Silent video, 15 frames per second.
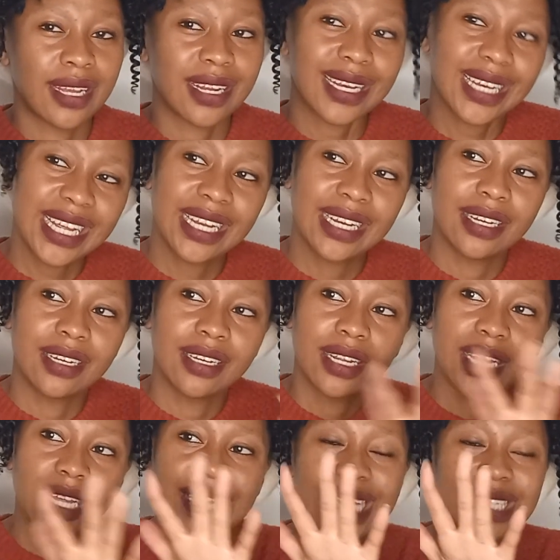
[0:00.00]
clean.
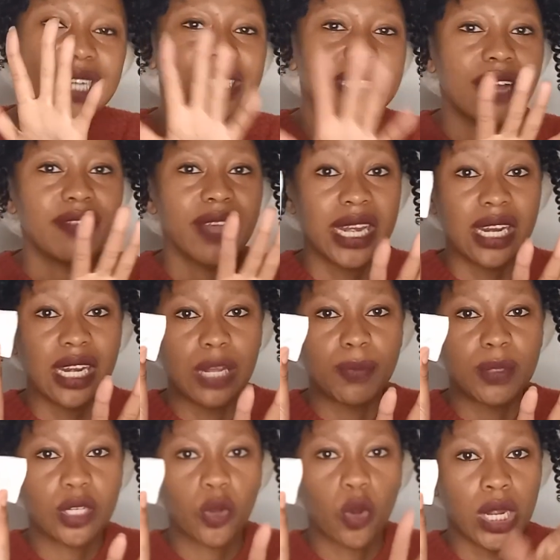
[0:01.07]
It doesn't have any
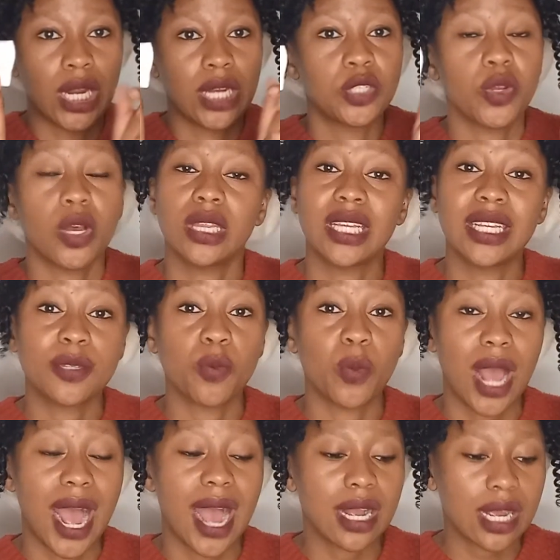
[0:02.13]
lipstick on it. So this
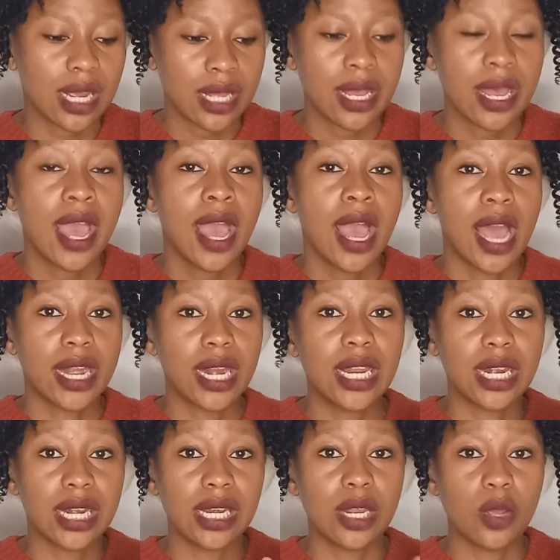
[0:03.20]
hack
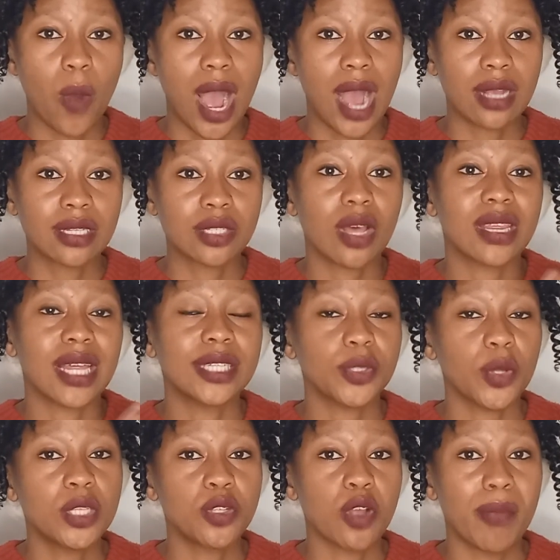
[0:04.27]
really works. So that
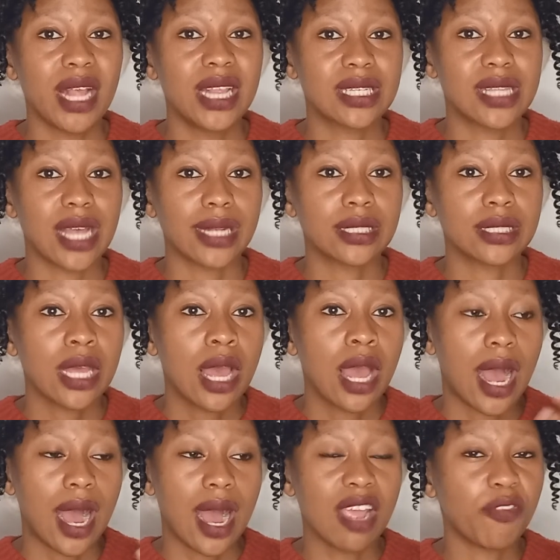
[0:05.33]
also means that
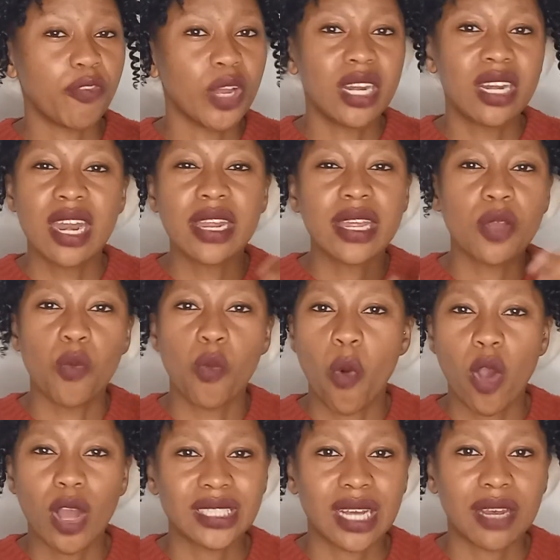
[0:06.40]
if you're drinking
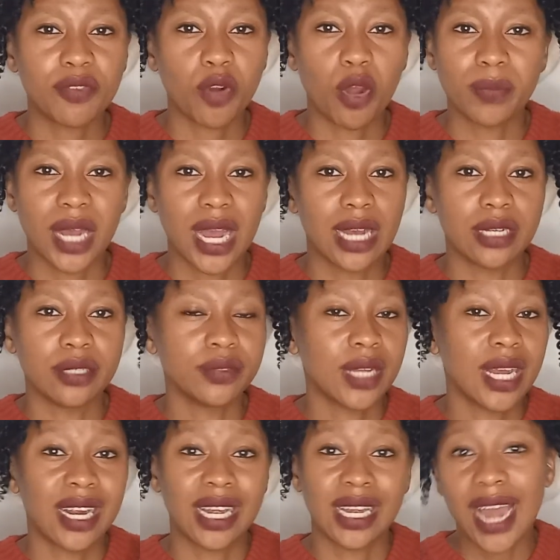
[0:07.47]
water from a
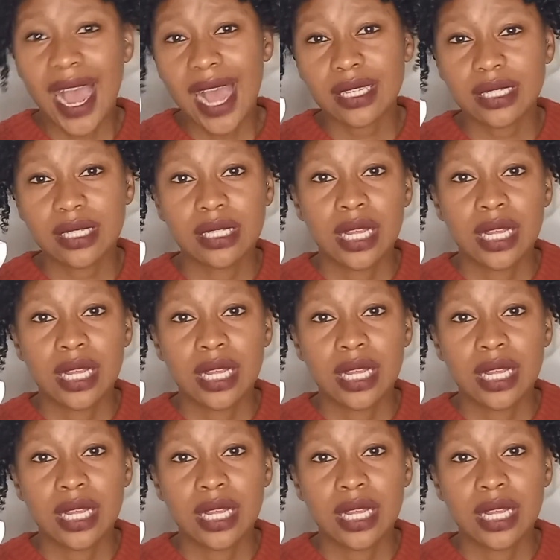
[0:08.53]
glass,